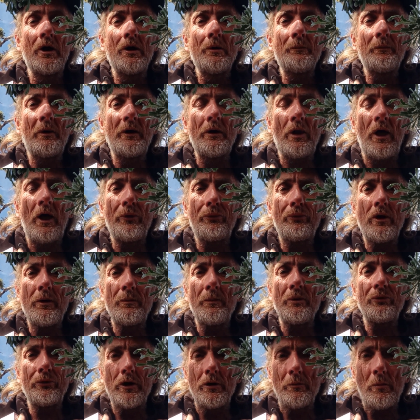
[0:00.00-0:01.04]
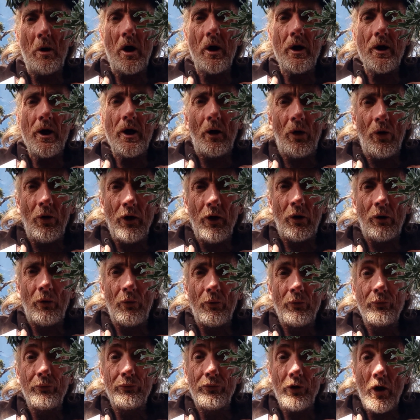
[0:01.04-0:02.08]
My last name is
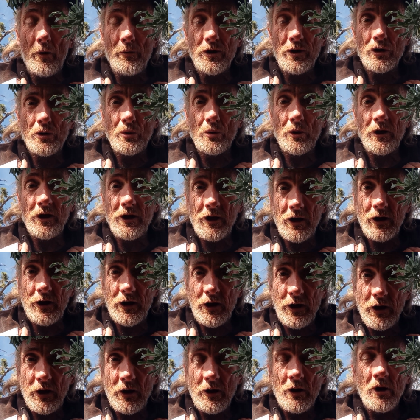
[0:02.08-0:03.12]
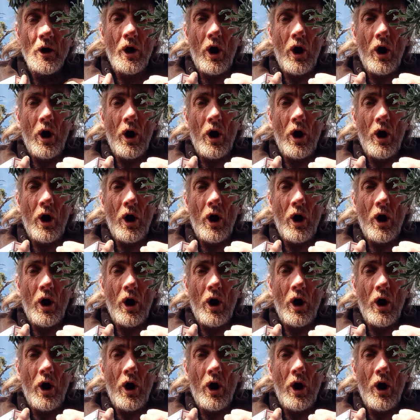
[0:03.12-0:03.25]
Millwee.